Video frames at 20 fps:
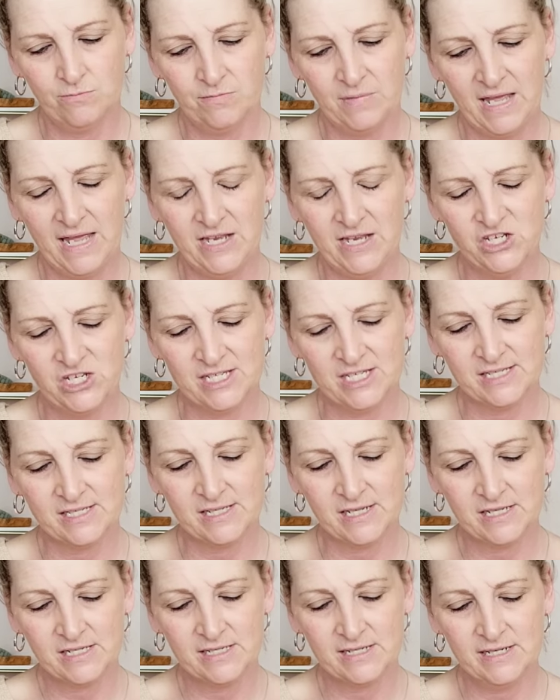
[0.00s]
Ages
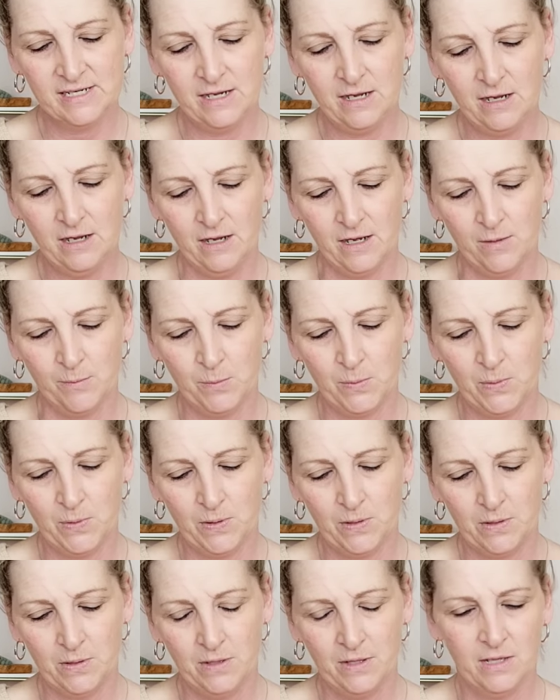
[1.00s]
six and up.
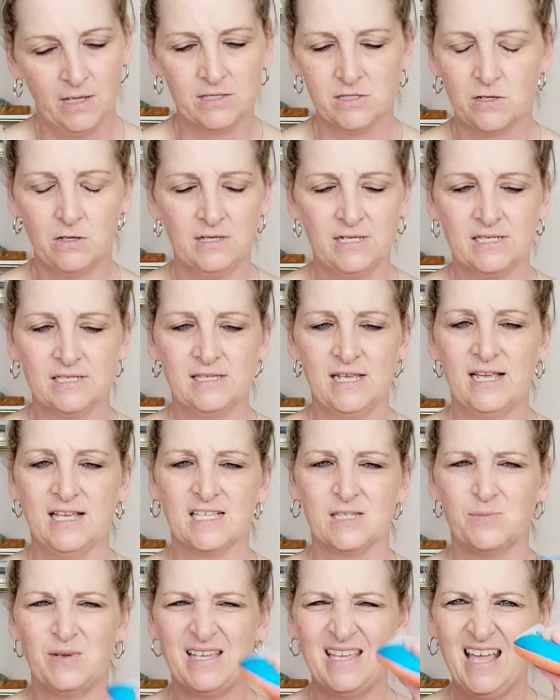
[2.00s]
That's all it
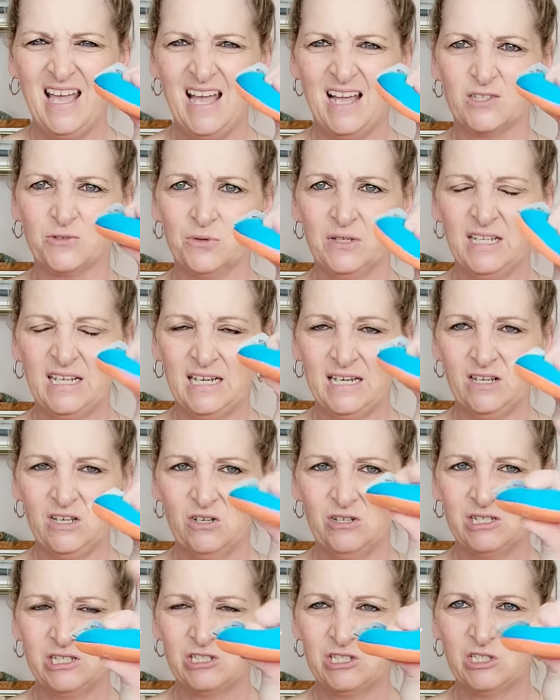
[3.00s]
says. But yeah, it's really
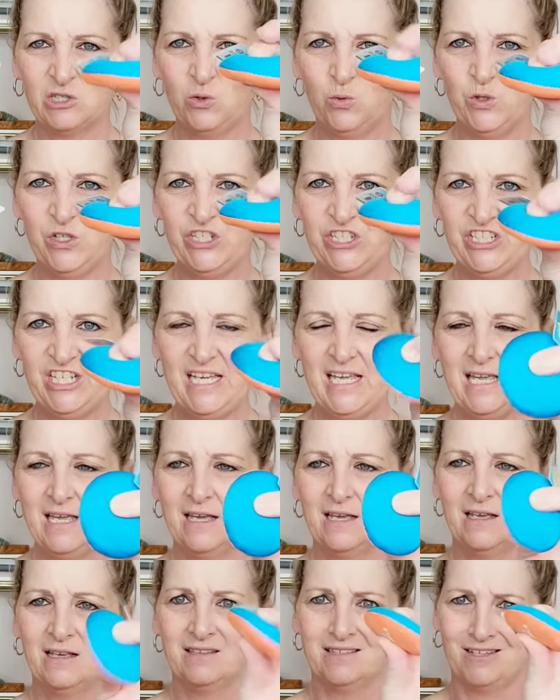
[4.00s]
squishy.
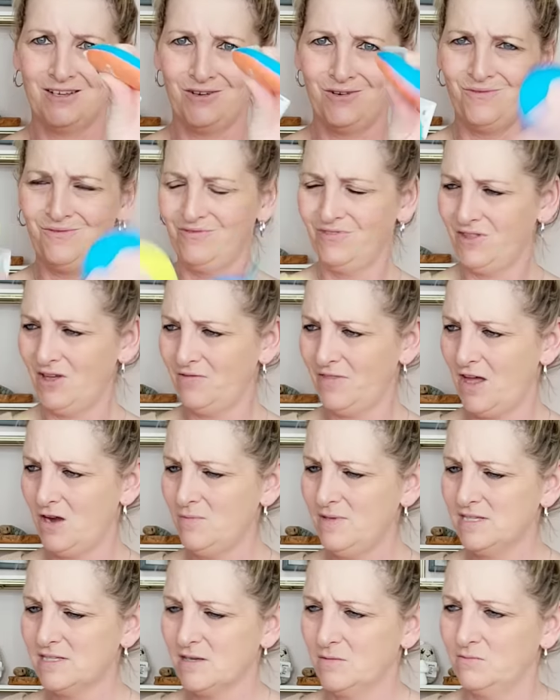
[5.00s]
So I thought that would
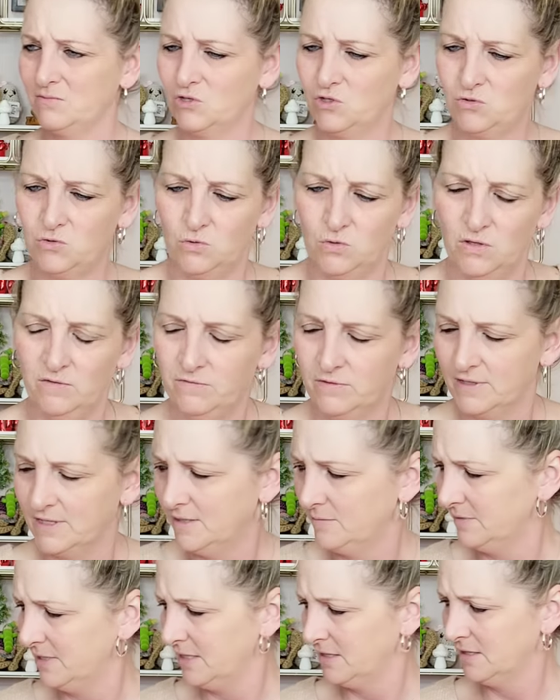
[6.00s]
be something cool for
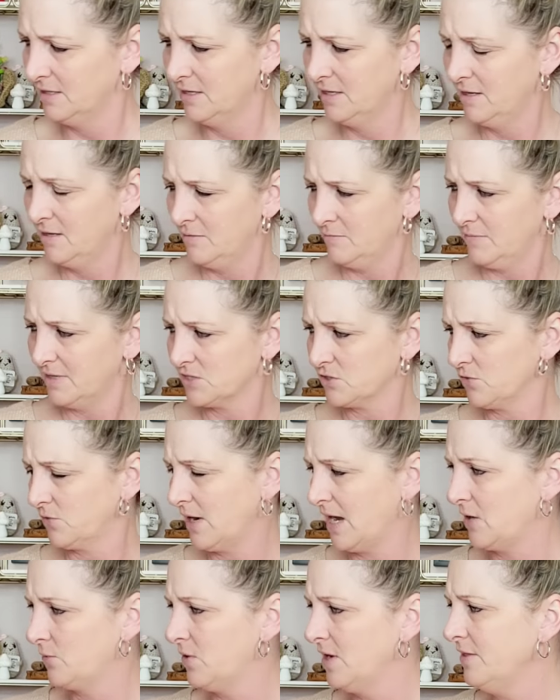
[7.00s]
him to mess
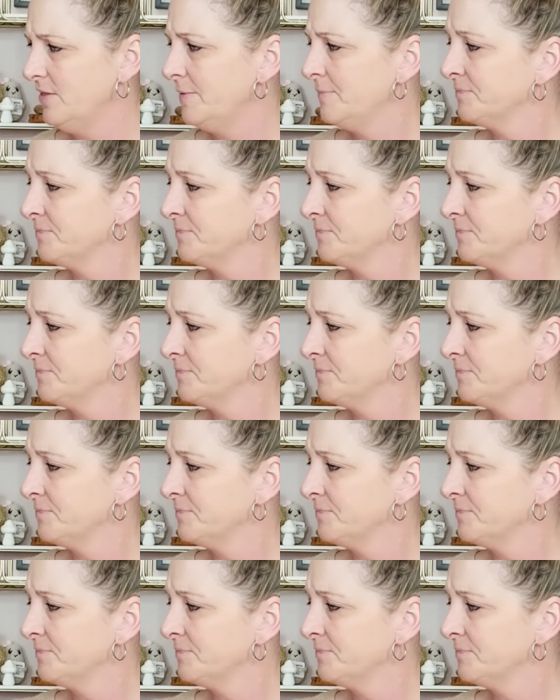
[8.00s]
around with.